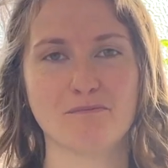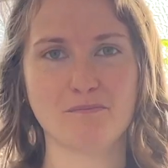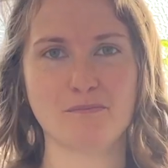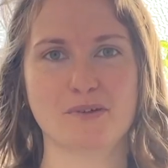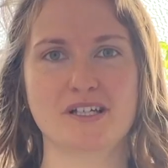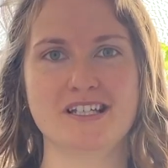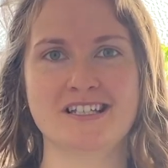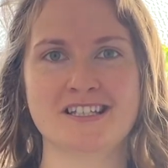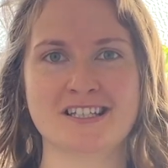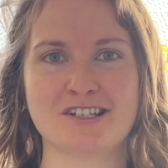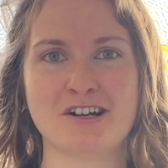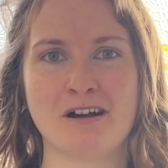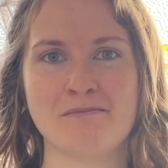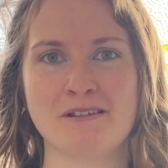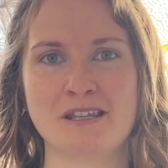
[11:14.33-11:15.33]
please
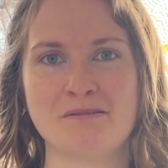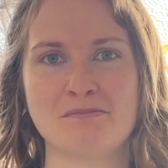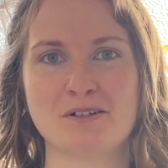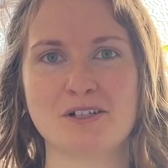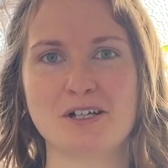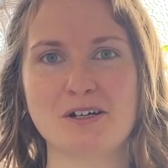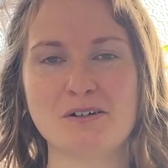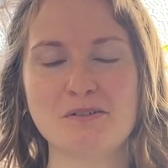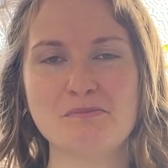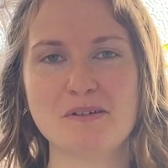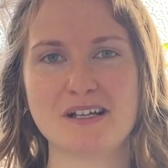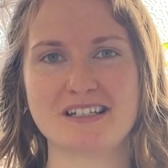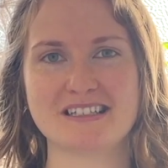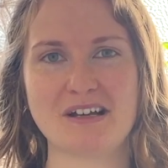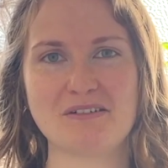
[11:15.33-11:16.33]
comment them below
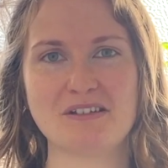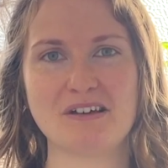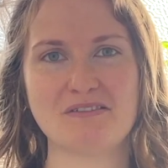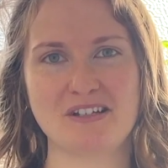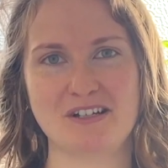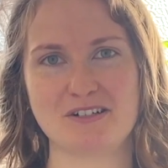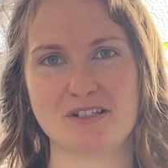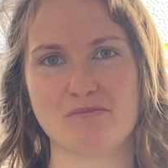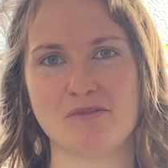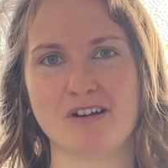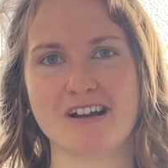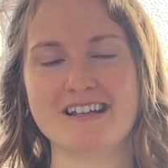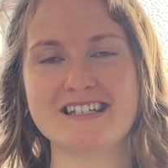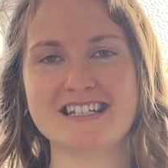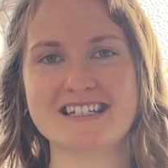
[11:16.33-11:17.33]
because I would love to hear some more
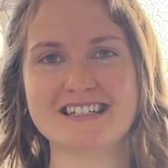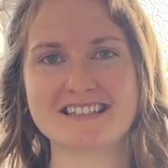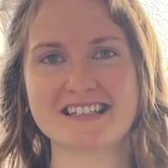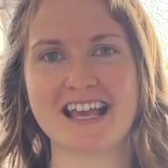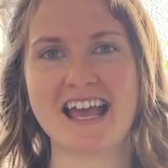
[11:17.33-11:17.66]
ideas.